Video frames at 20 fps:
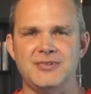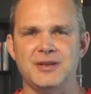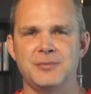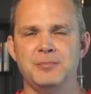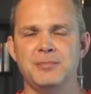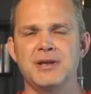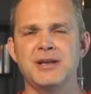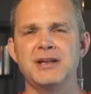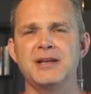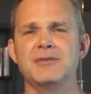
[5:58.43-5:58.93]

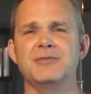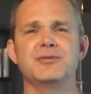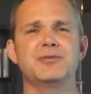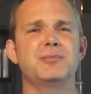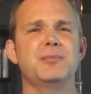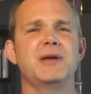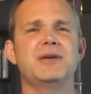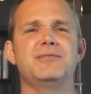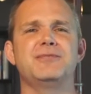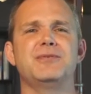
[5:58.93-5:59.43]
Many of us
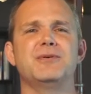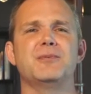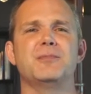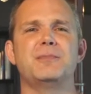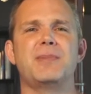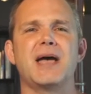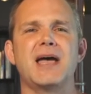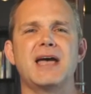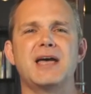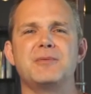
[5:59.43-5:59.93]
may feel
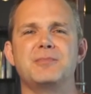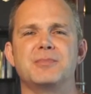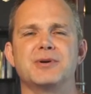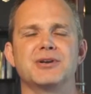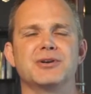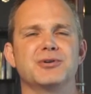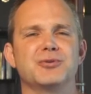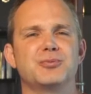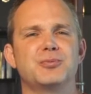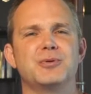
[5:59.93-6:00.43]
bad
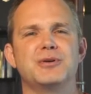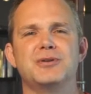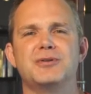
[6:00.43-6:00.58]
because we